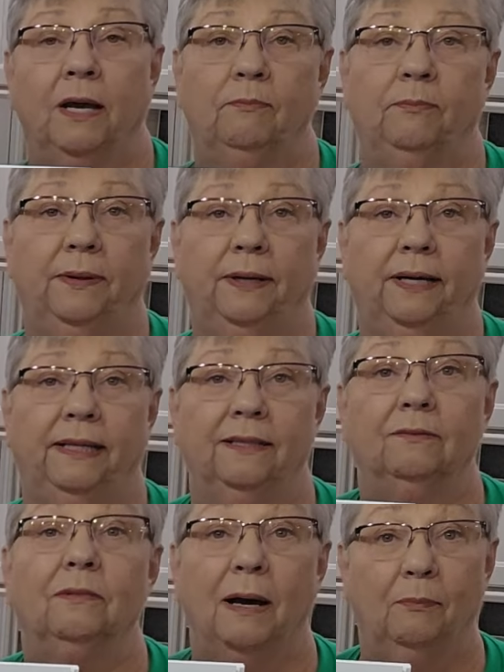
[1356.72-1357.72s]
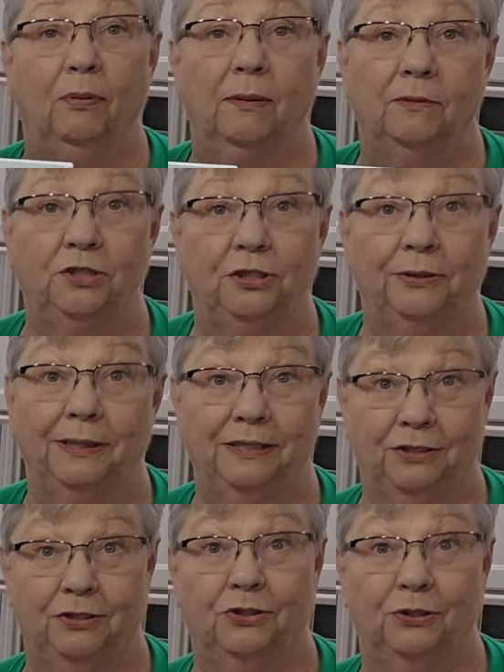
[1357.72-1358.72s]
But I promise you, it
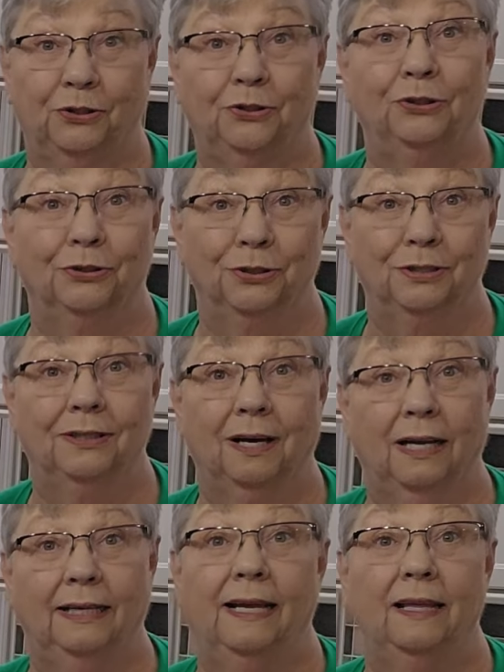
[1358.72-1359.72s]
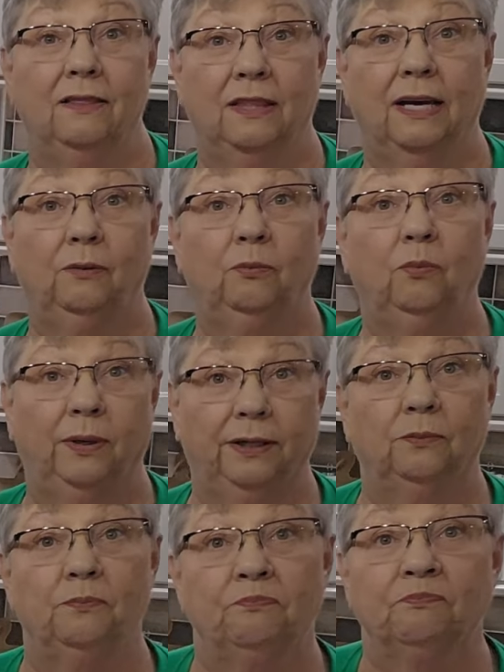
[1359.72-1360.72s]
is a secure site and they
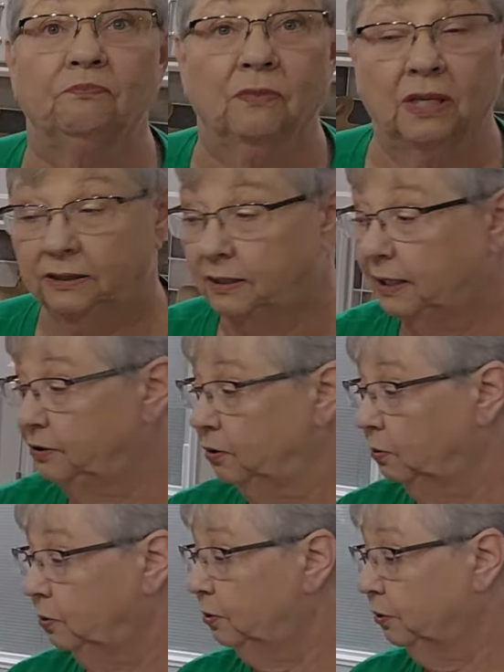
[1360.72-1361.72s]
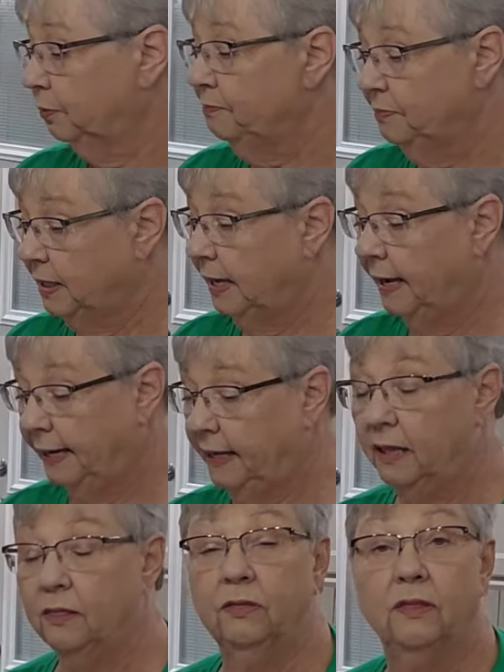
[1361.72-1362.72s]
will take your order
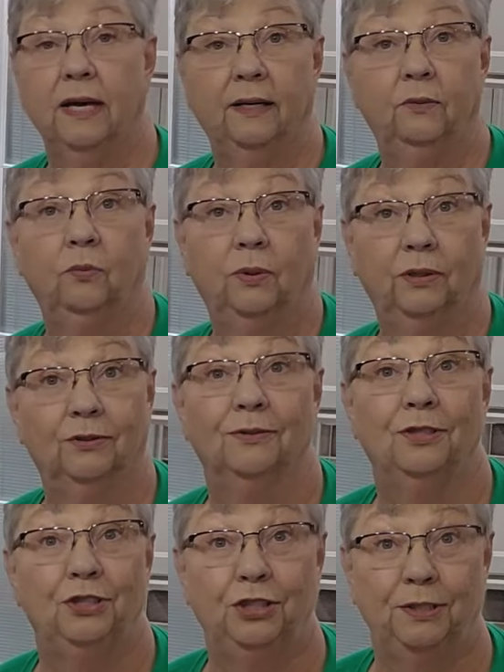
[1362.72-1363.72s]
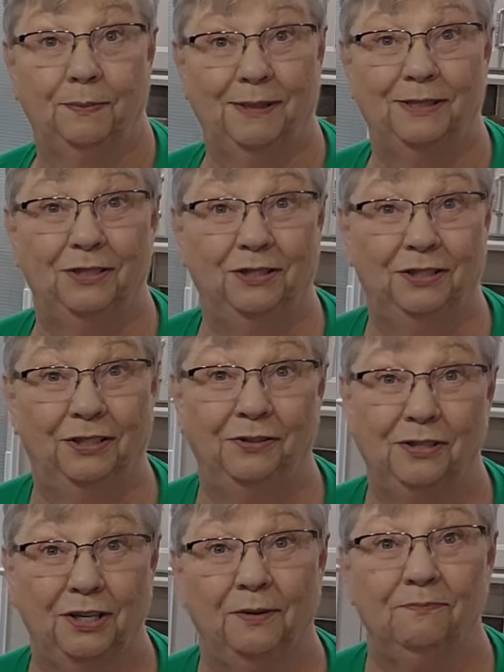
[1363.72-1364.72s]
and they will ship it to
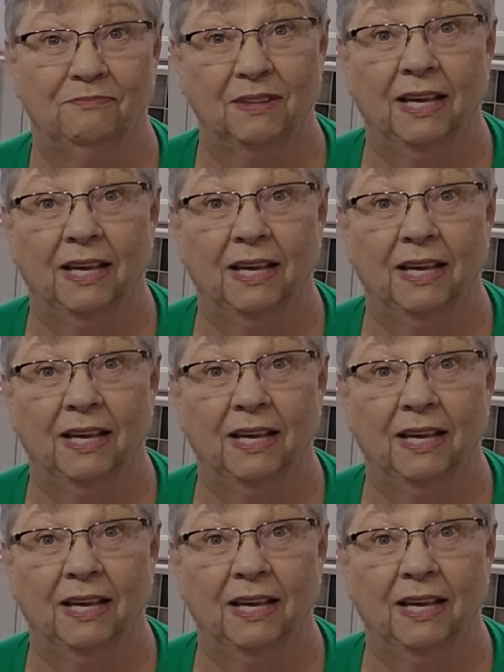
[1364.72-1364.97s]
you.